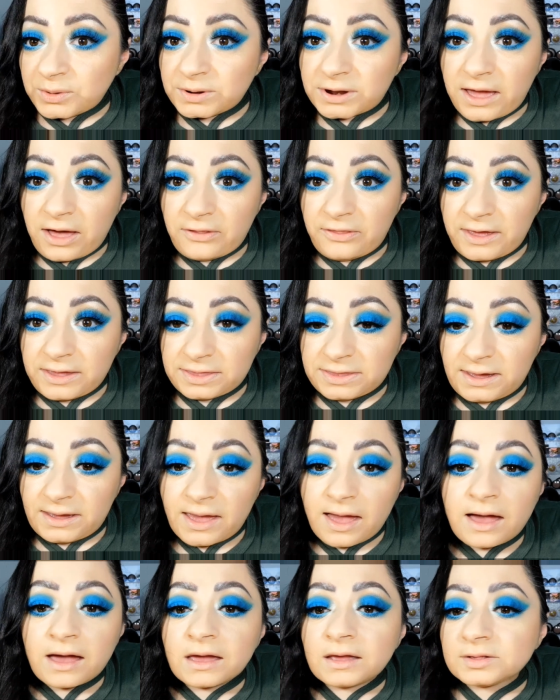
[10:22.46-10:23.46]
now that
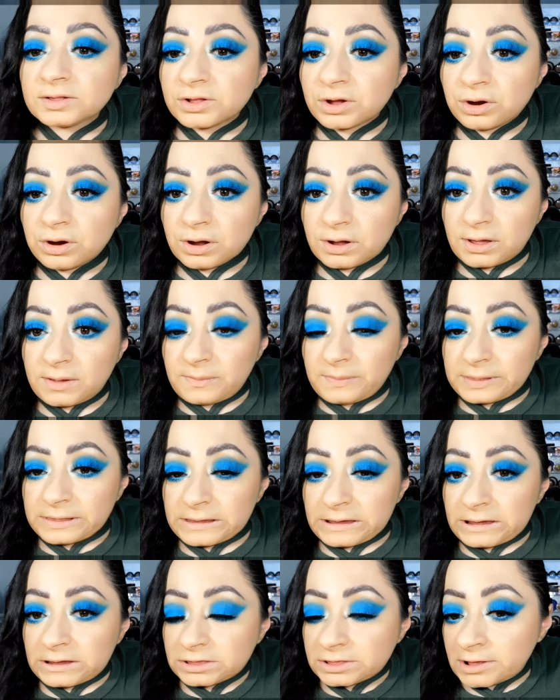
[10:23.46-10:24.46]
the eyes are
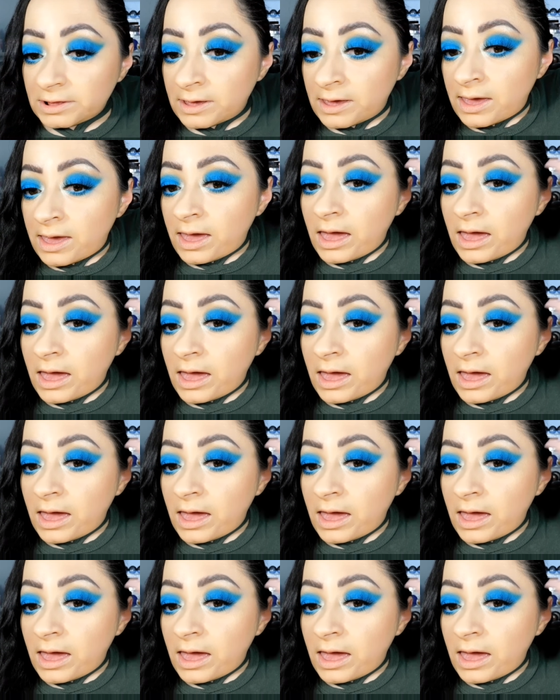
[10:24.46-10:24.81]
complete,